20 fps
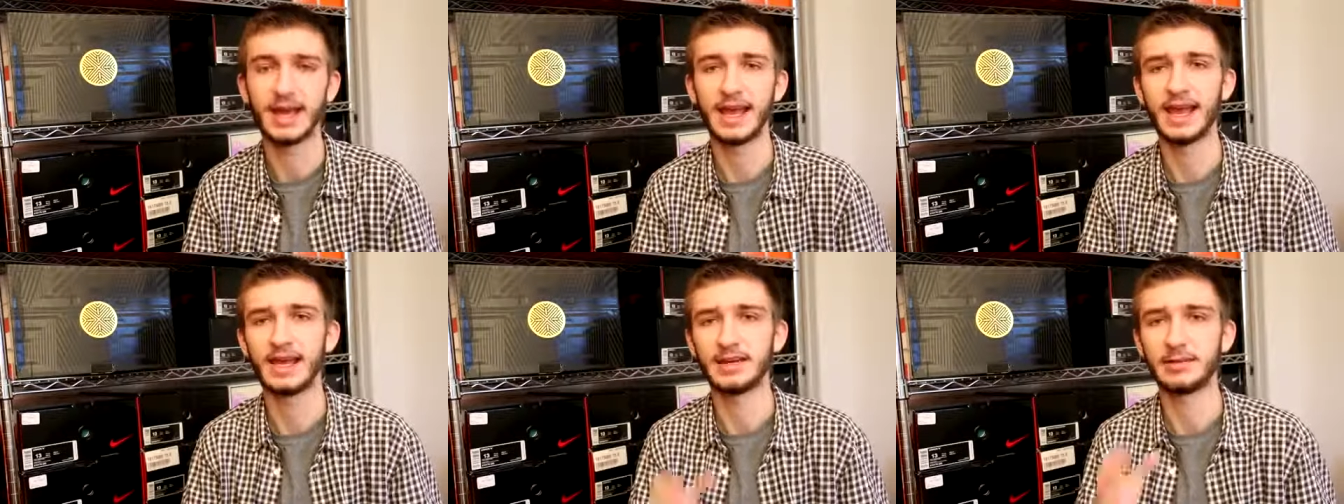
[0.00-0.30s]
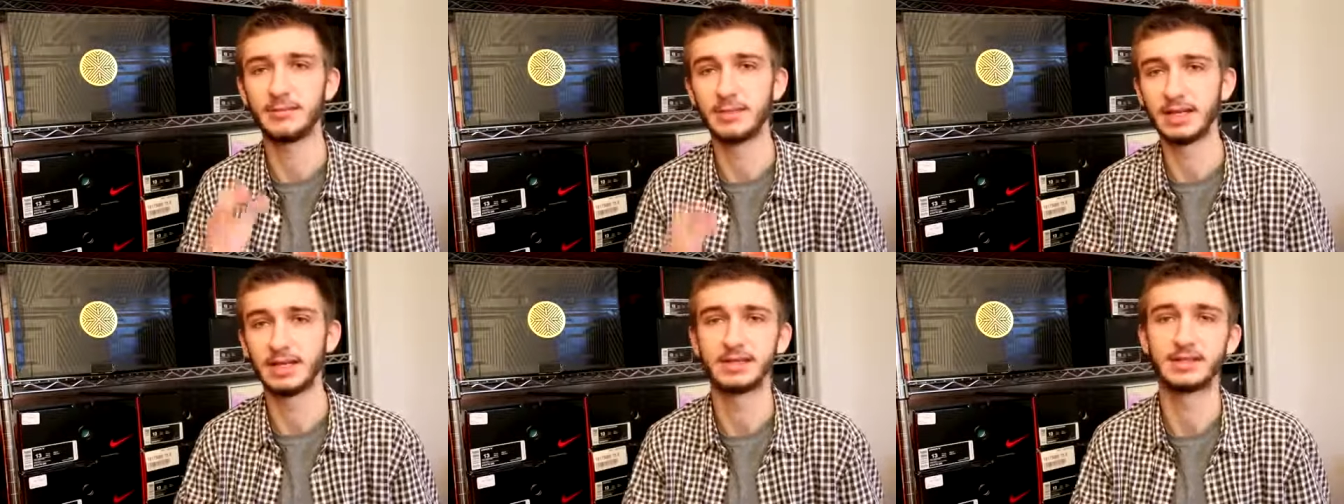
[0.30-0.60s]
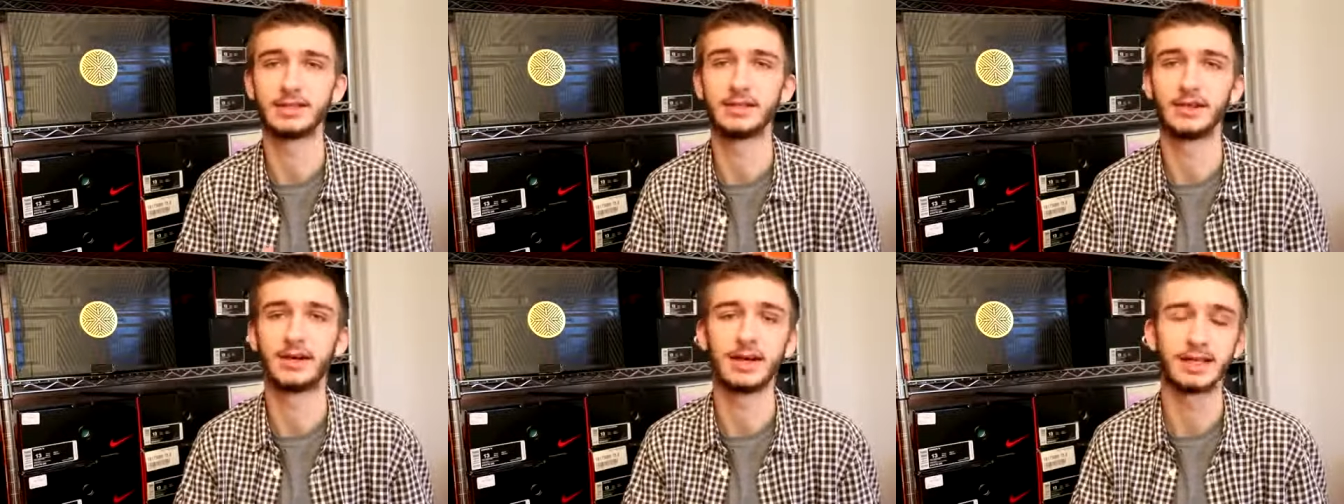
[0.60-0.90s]
and it
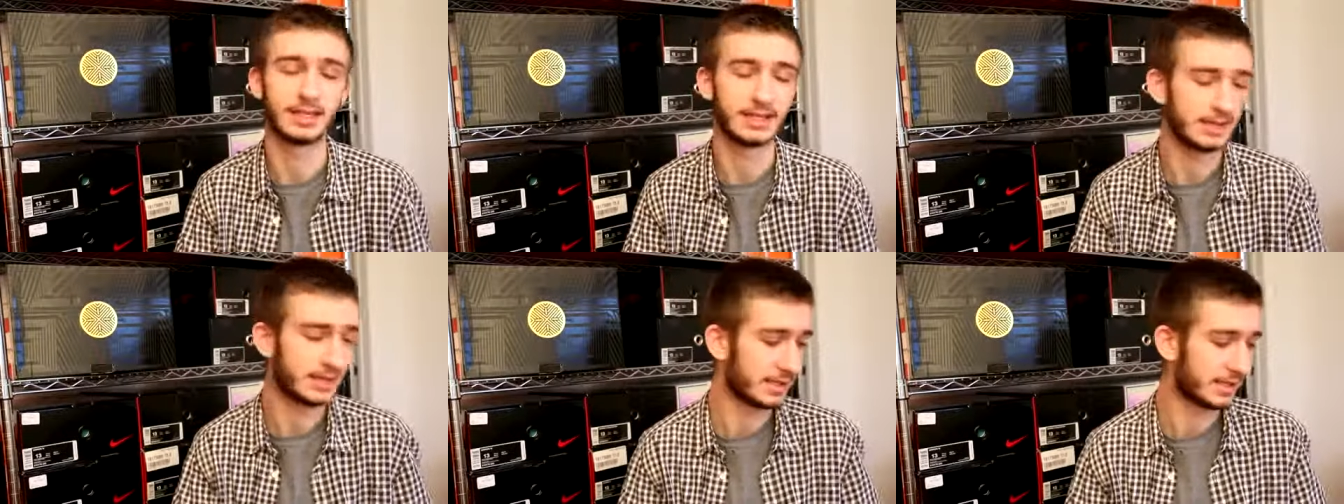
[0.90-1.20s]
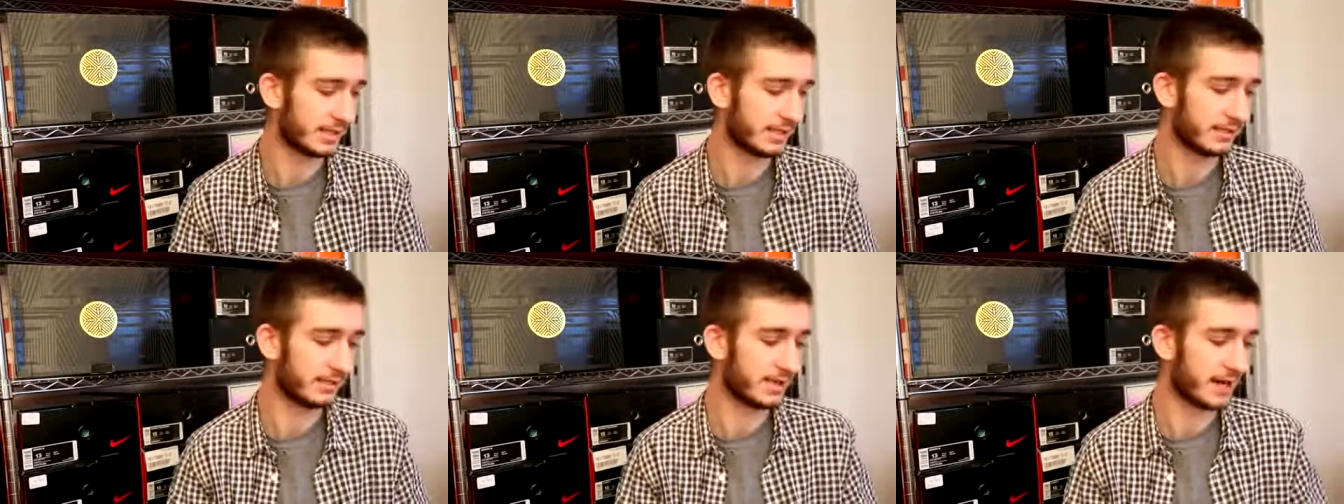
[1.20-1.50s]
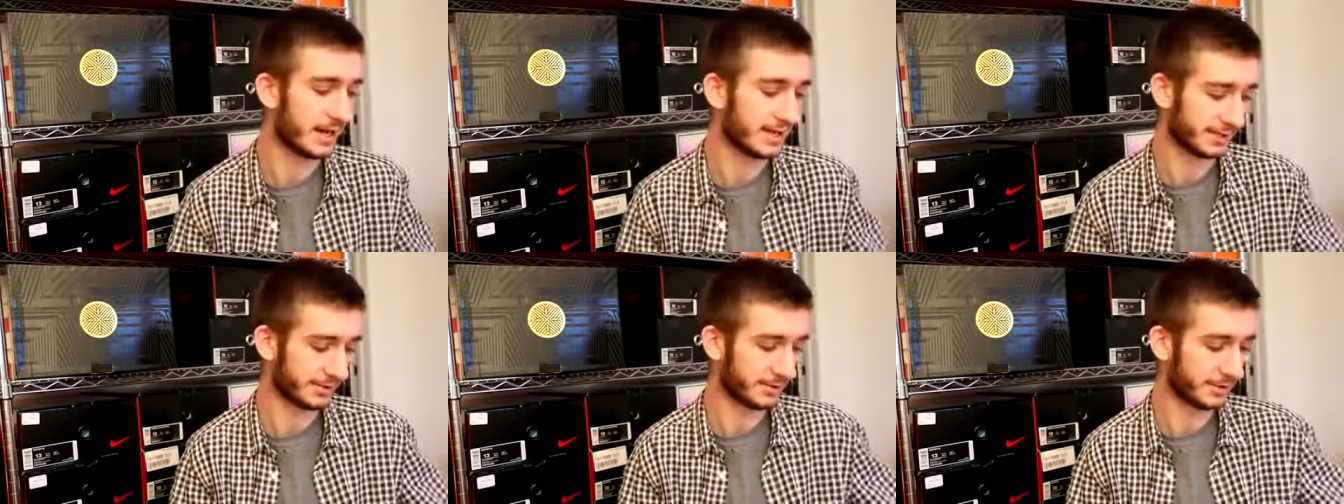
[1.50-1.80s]
means a lot to see that you
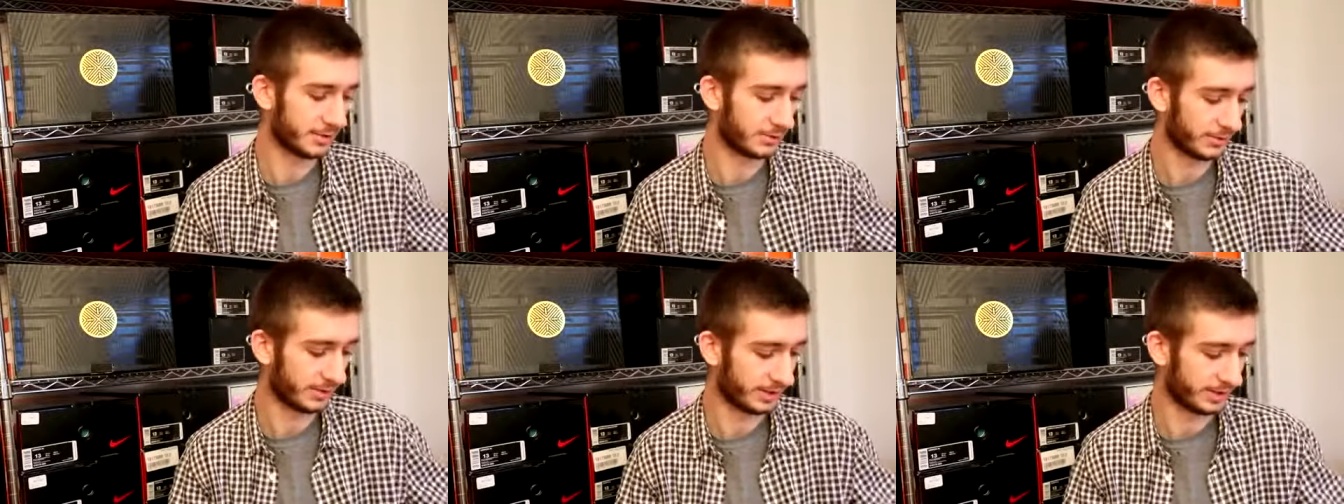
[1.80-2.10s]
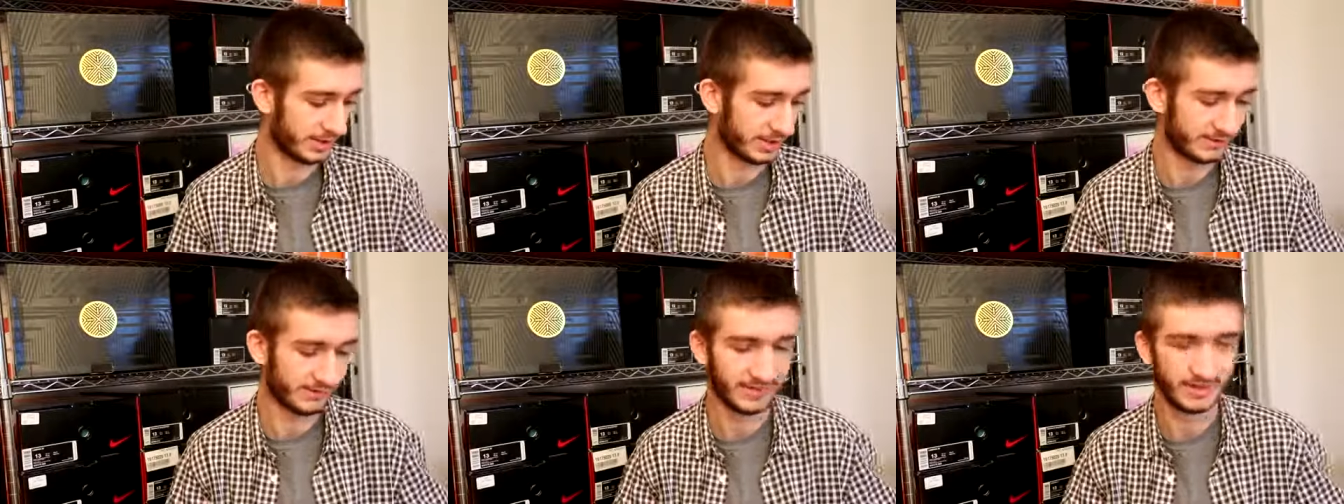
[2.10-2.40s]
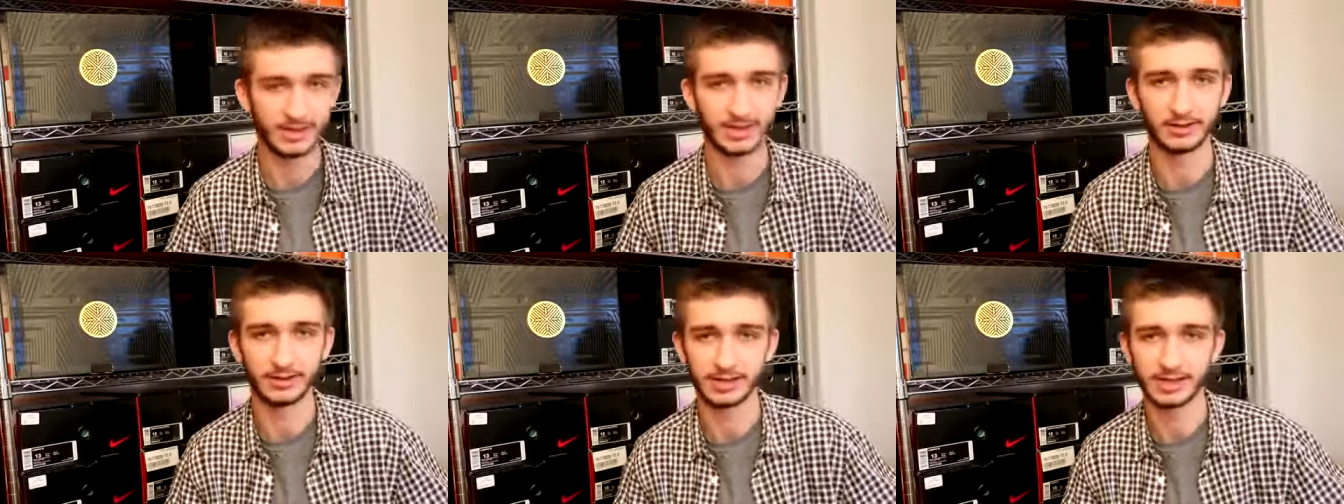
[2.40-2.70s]
guys are enjoying these
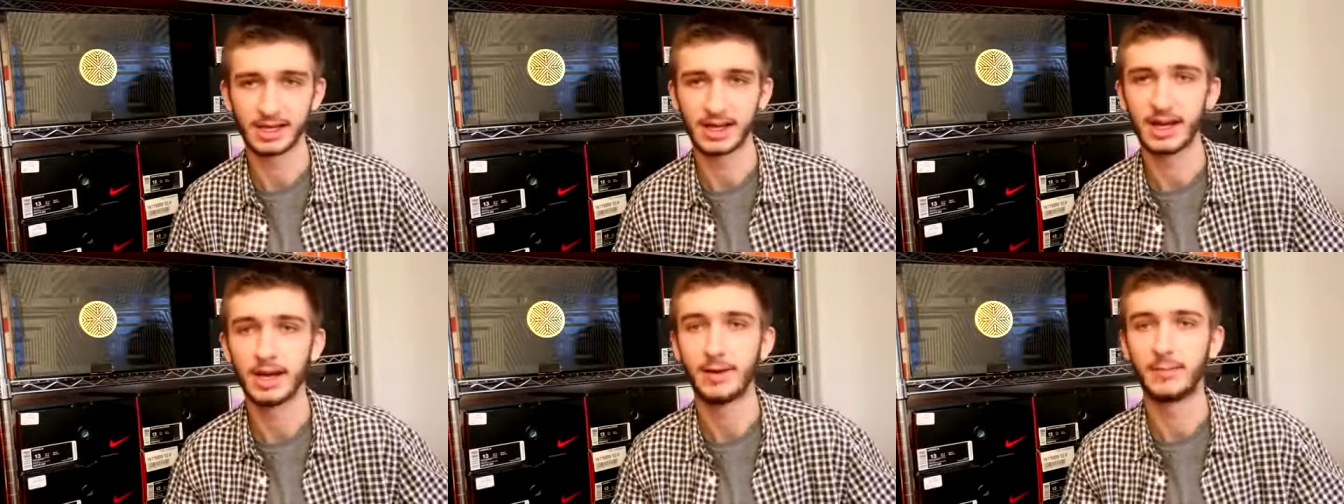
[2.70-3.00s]
videos.